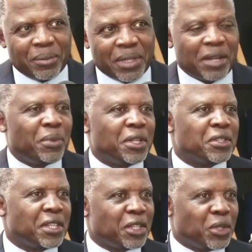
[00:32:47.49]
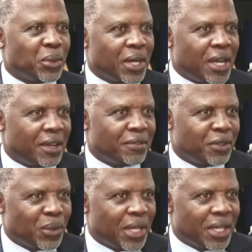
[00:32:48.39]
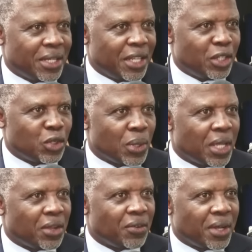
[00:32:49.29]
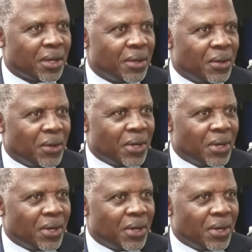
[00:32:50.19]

But that means that you have to get into an area